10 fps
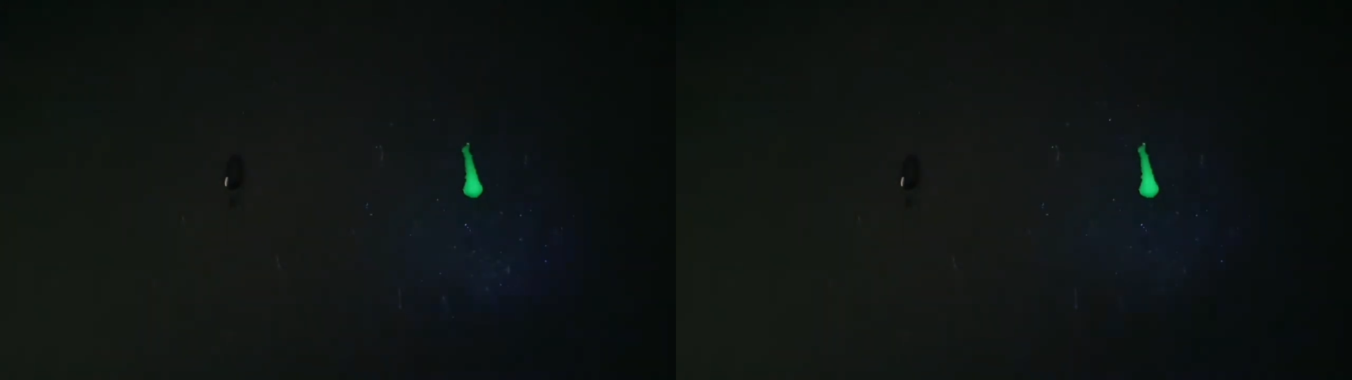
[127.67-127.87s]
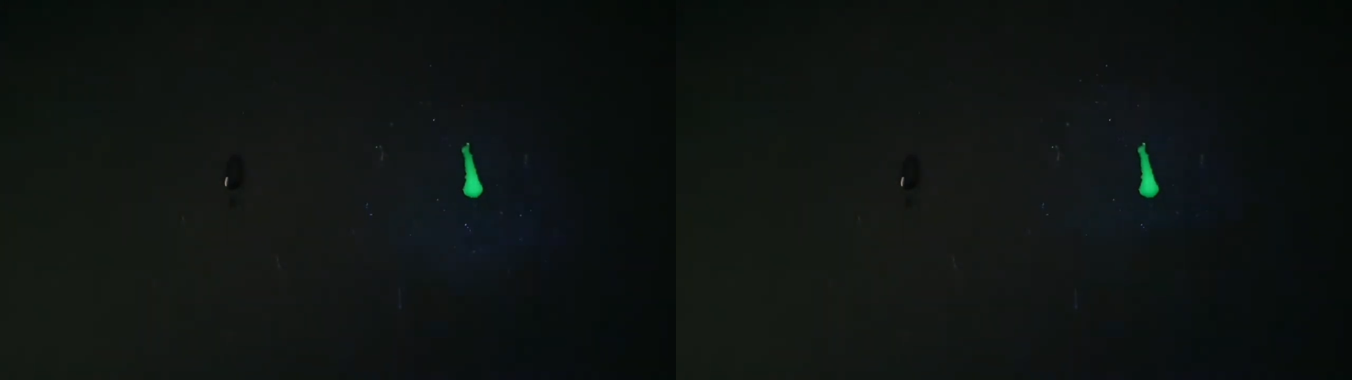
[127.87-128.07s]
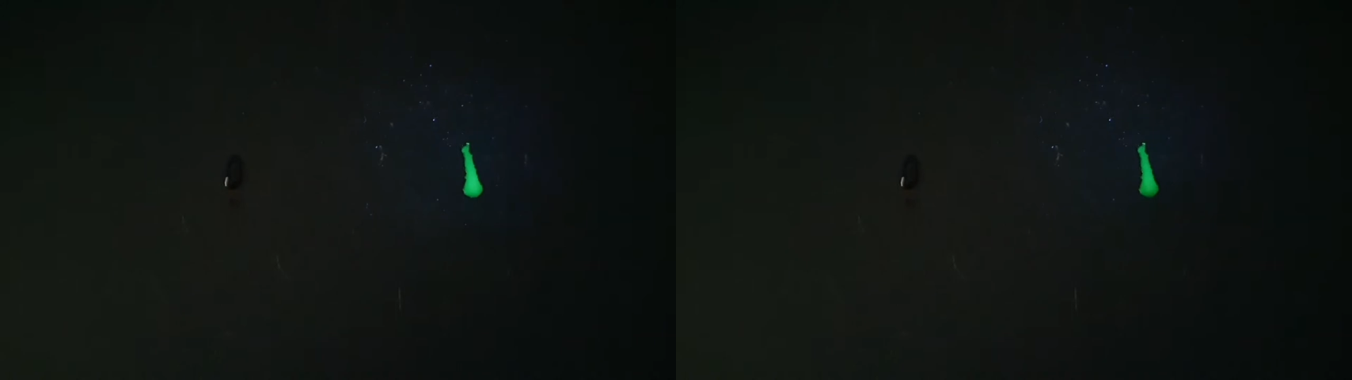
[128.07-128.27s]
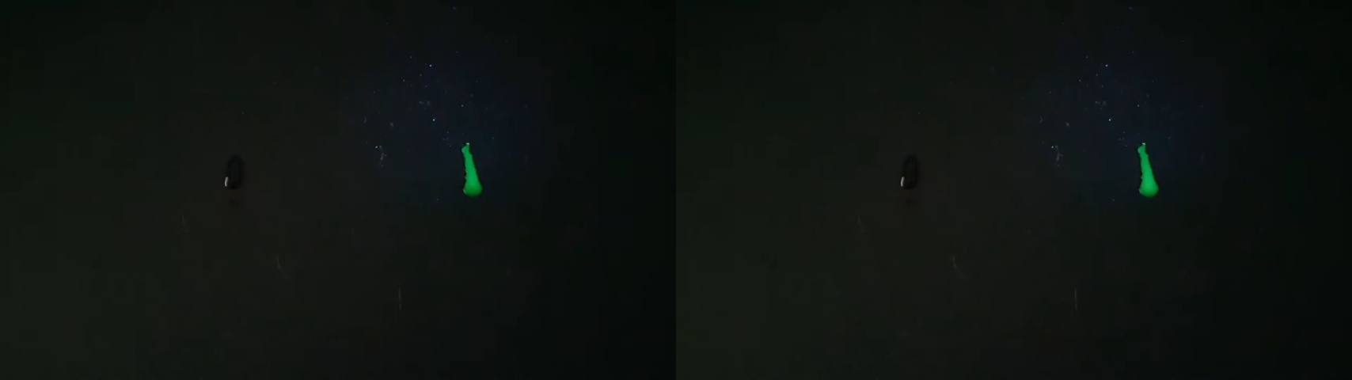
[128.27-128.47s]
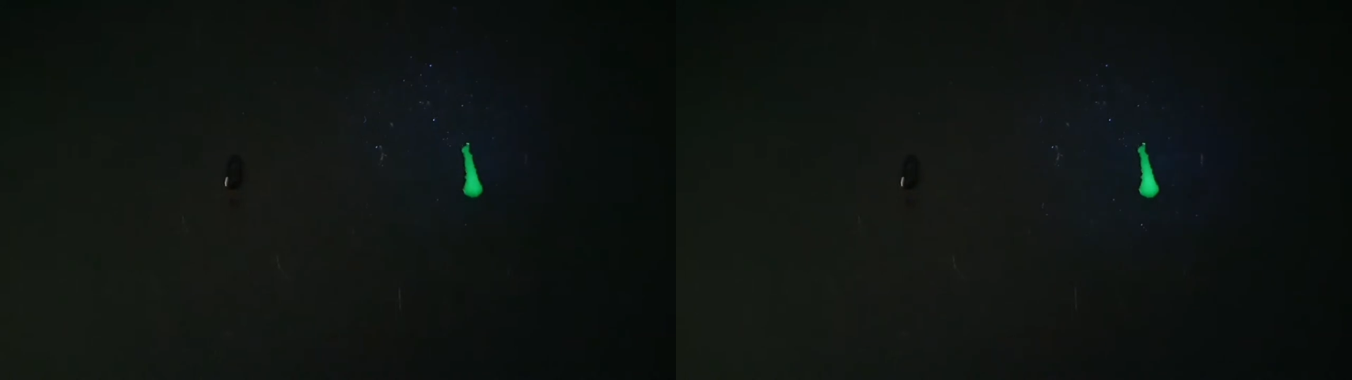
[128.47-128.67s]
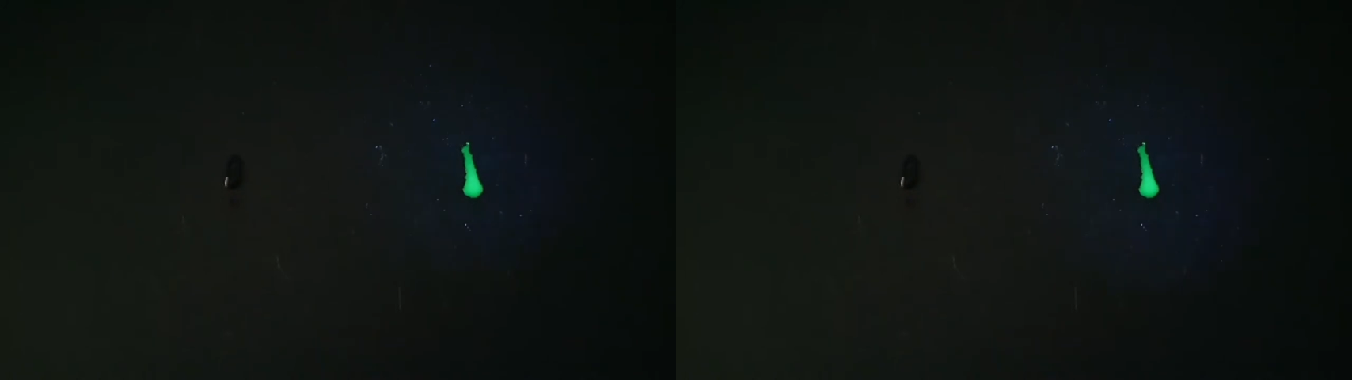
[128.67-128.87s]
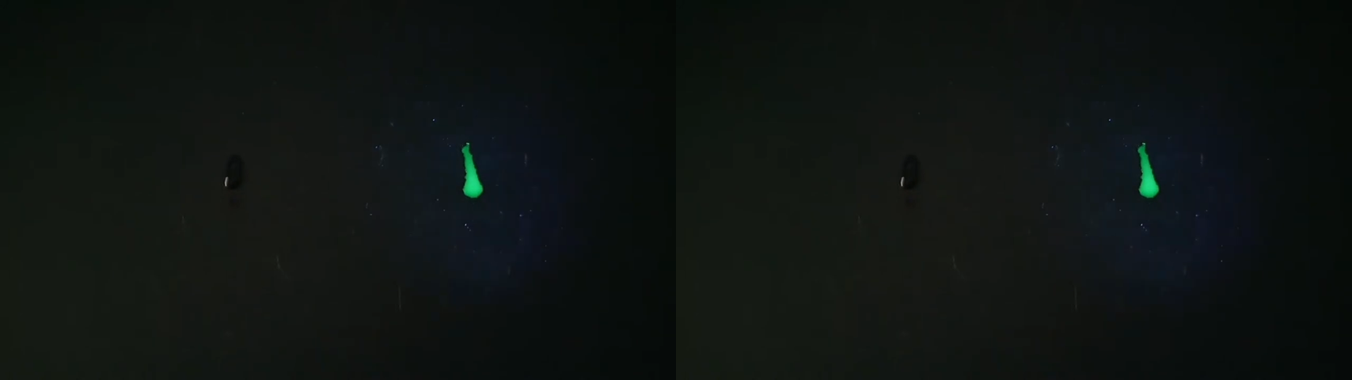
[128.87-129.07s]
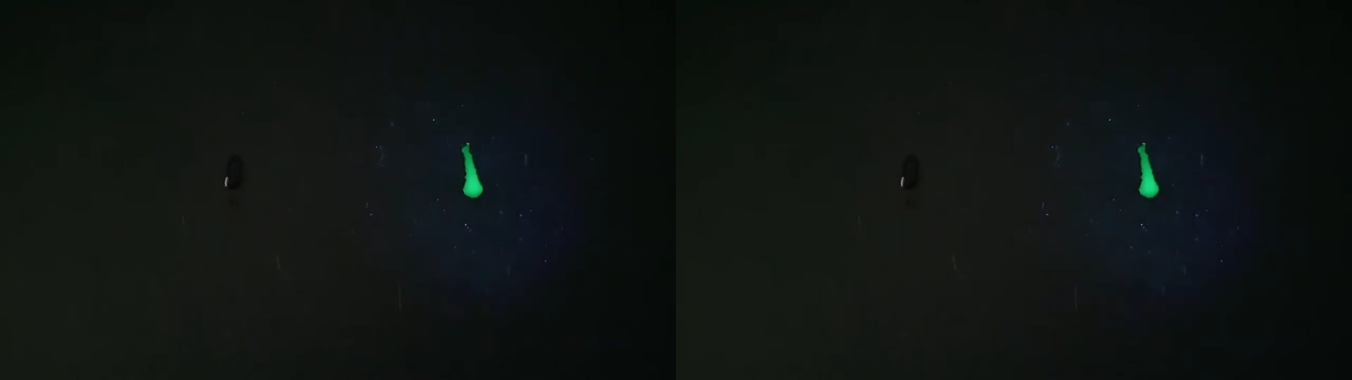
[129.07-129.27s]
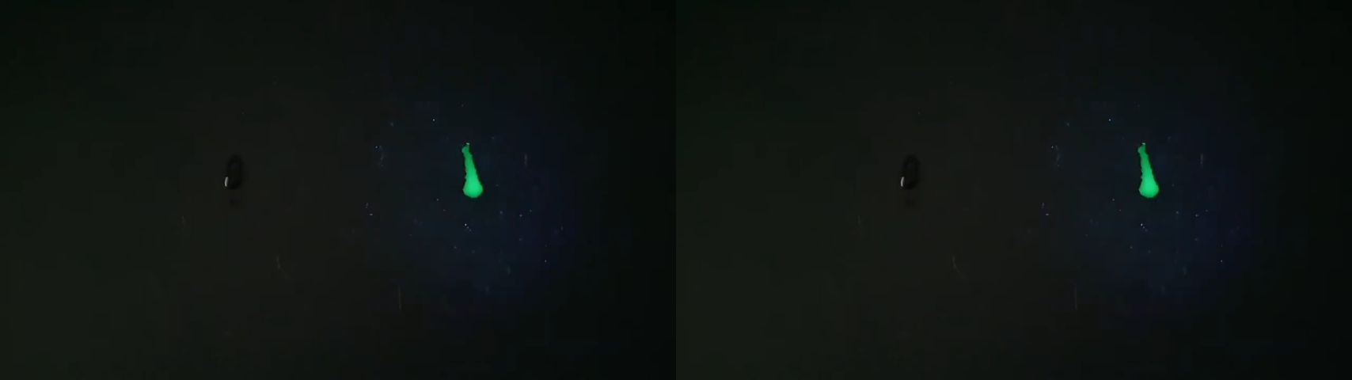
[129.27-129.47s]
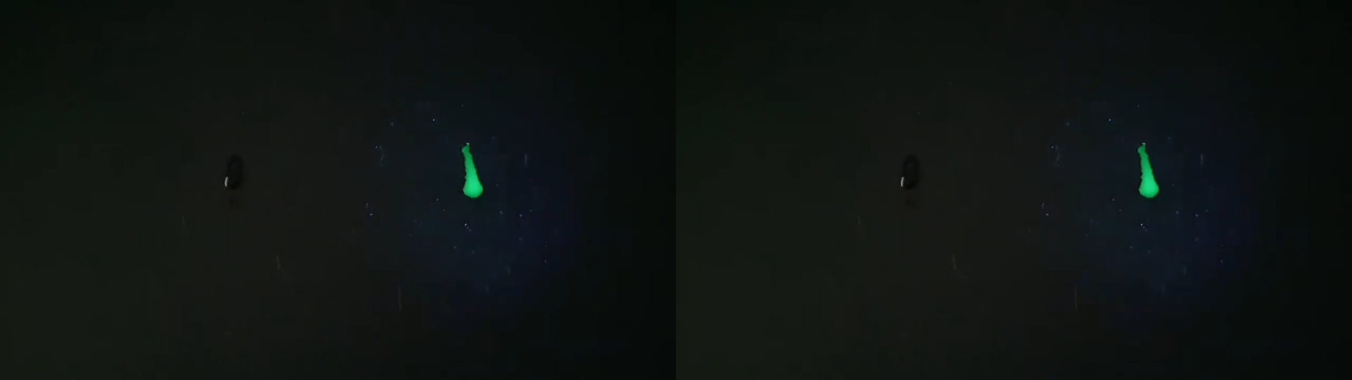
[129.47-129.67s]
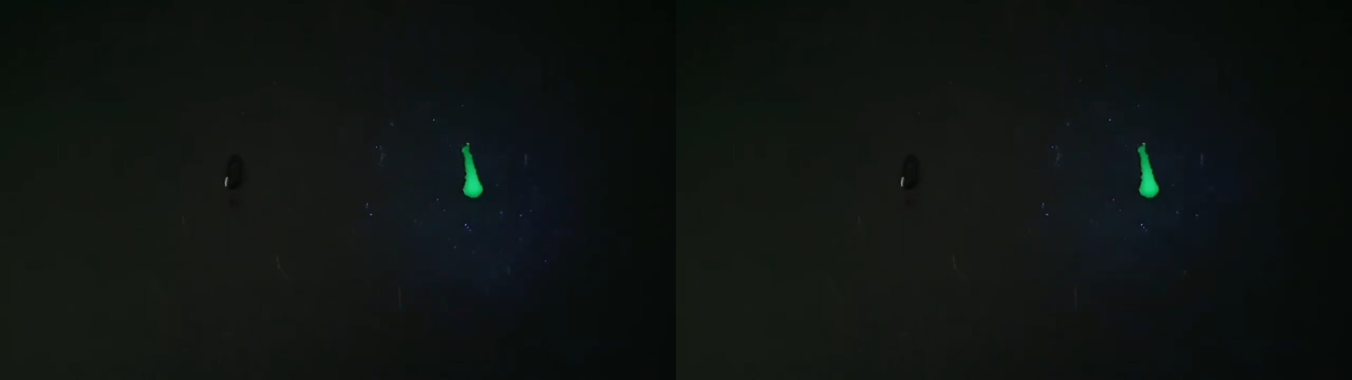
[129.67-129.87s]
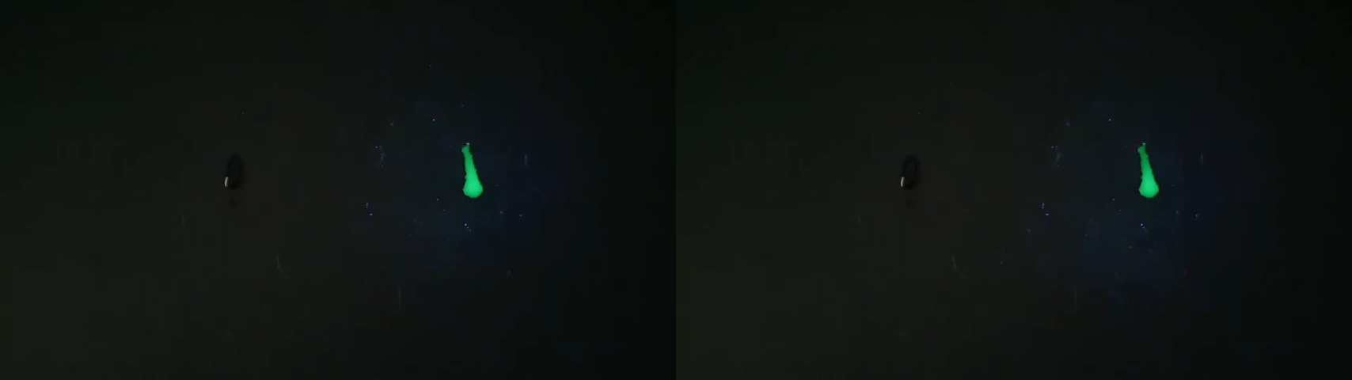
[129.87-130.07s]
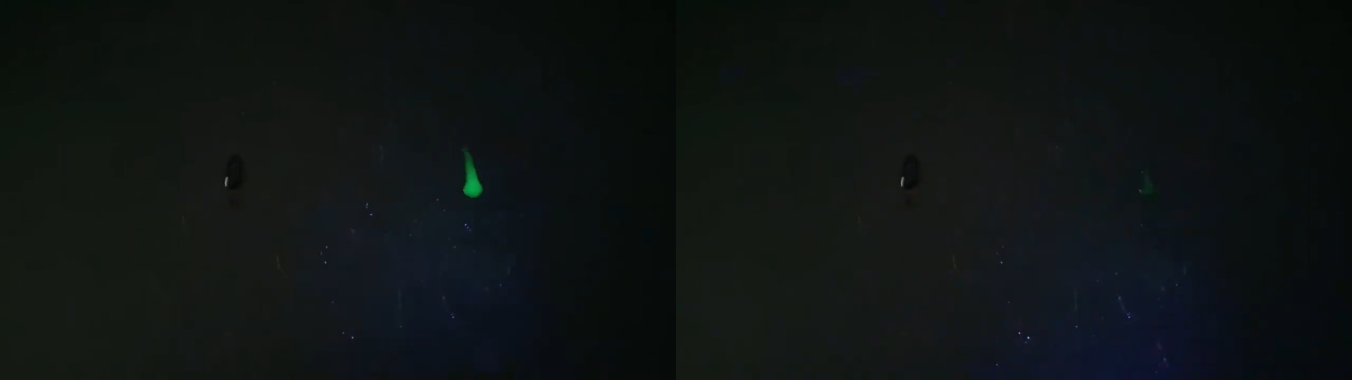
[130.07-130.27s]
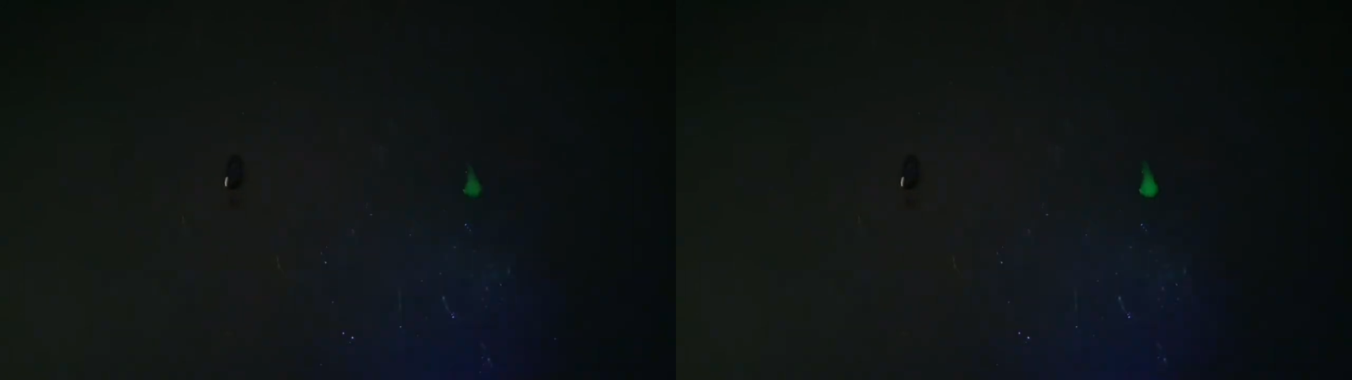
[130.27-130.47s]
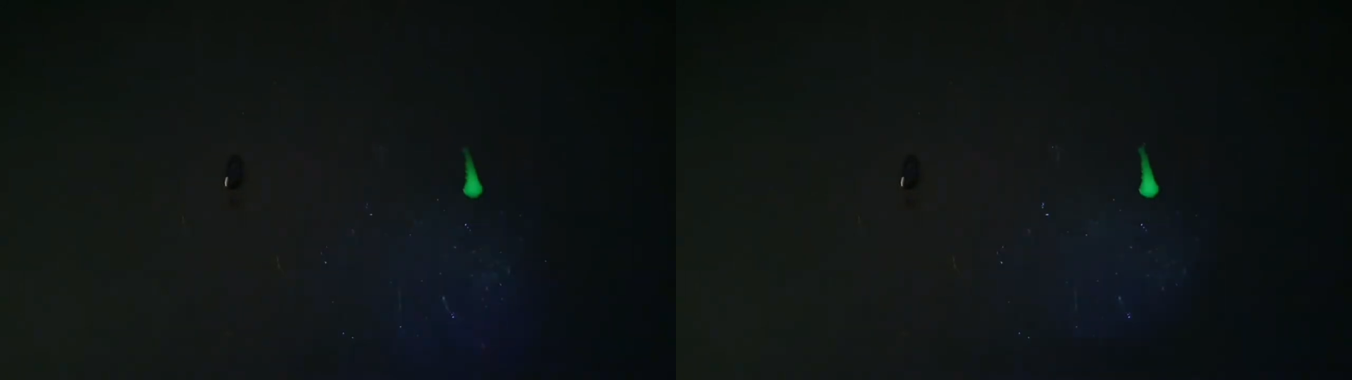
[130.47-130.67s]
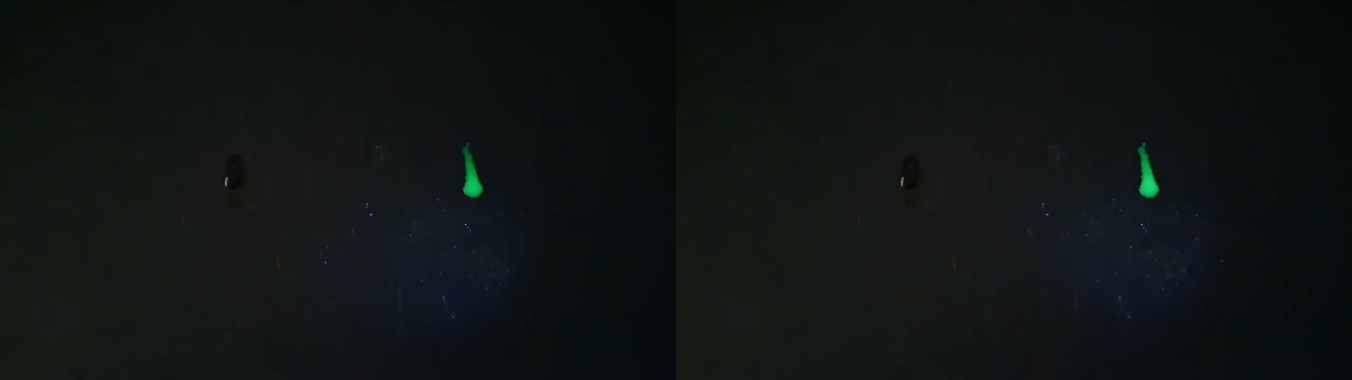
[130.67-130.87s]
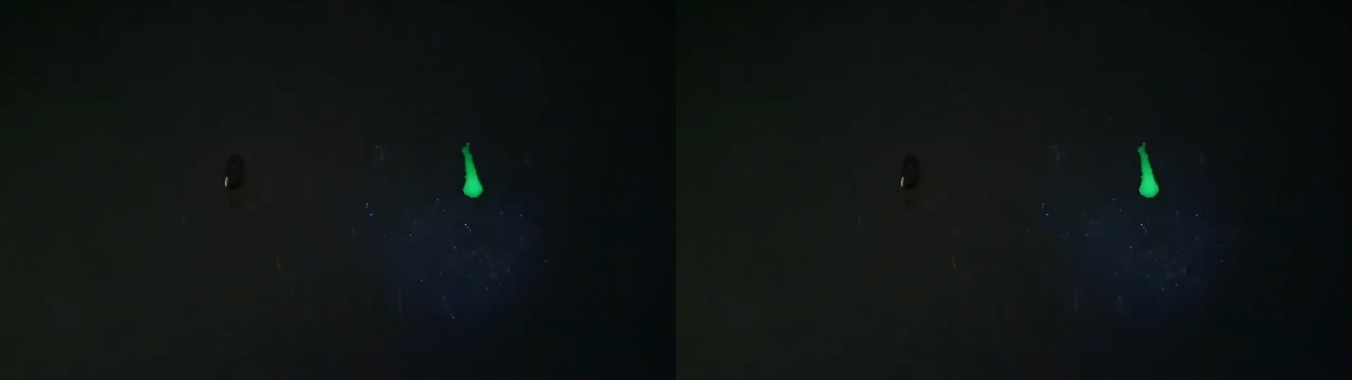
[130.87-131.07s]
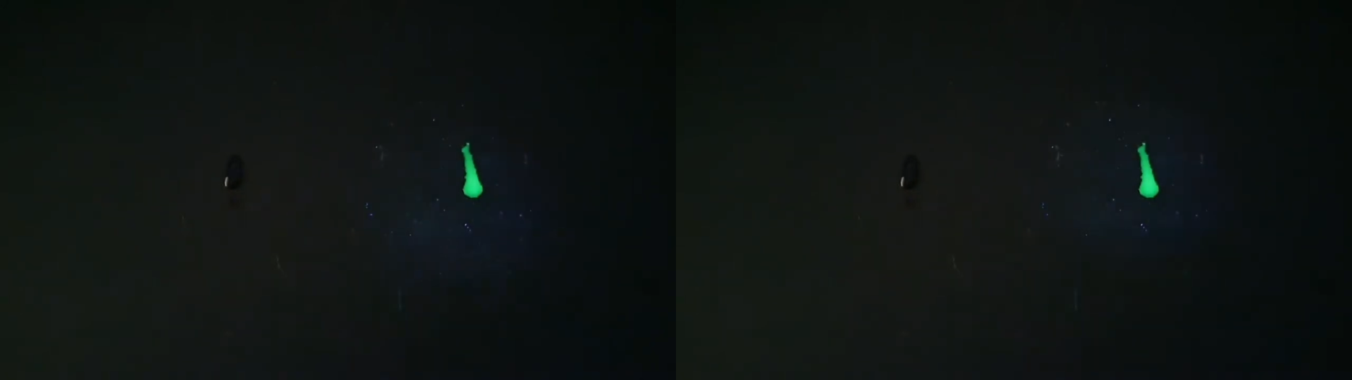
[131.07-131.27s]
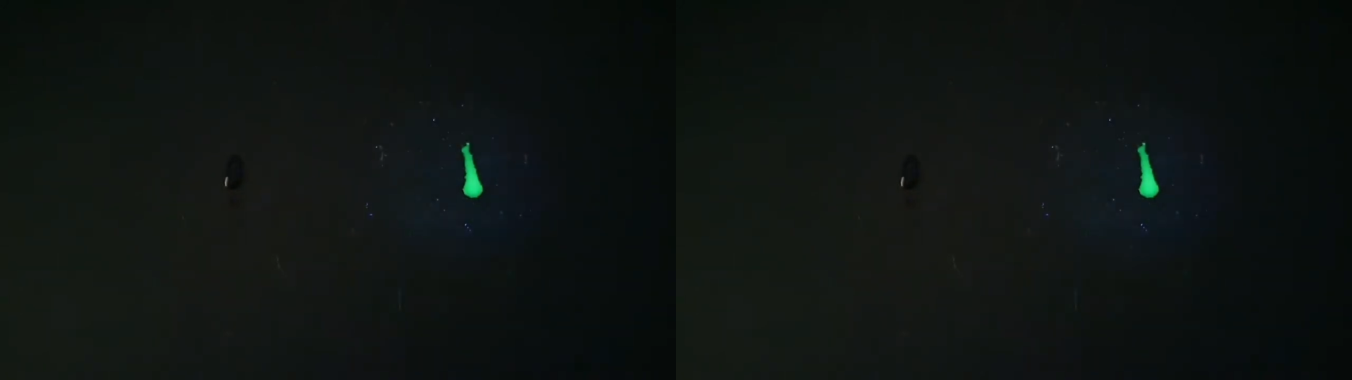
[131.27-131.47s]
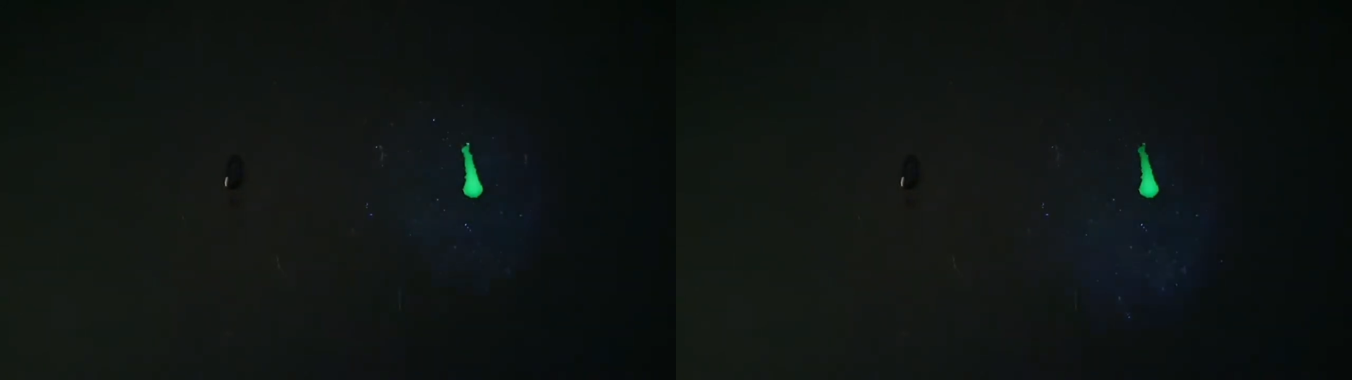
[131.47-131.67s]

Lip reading: Nobody's mouth can be seen.